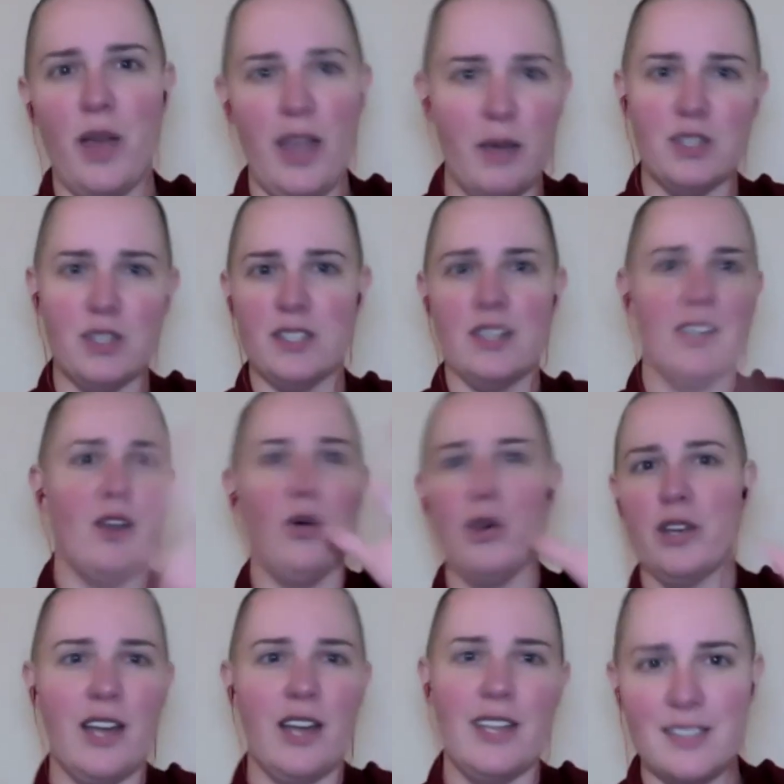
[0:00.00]
I'm just going to
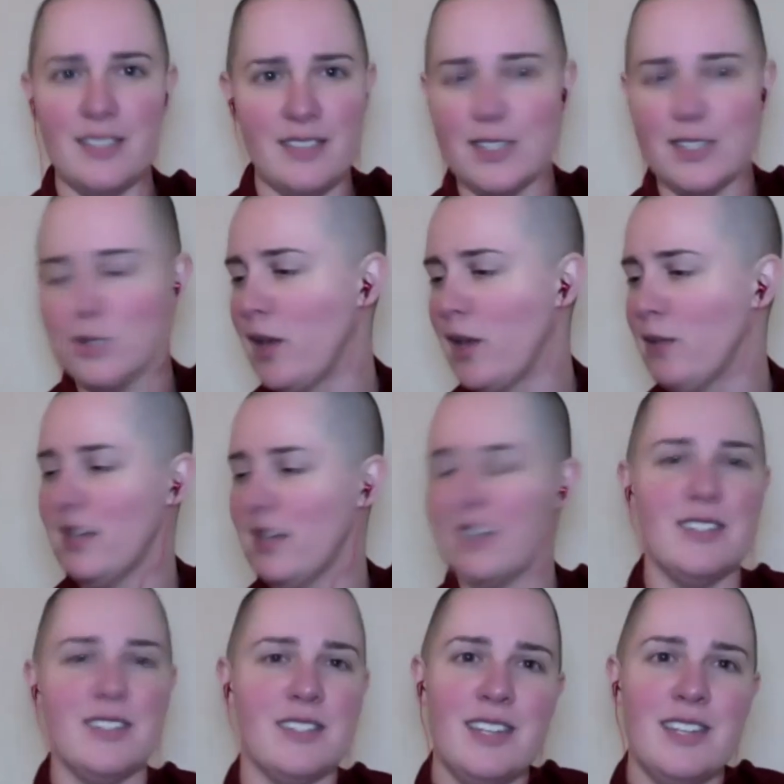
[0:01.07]
organize it this way
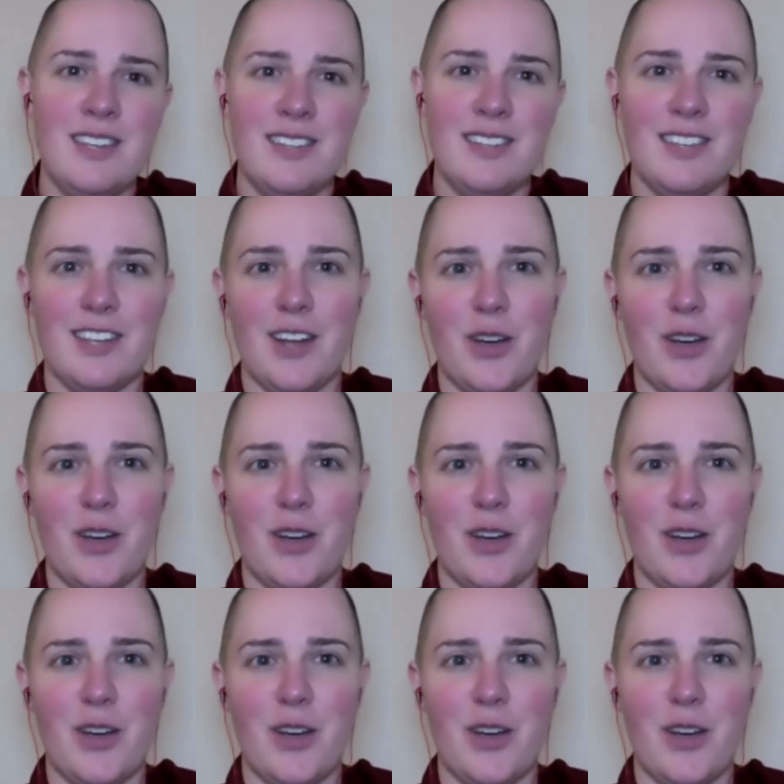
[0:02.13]
because, you know,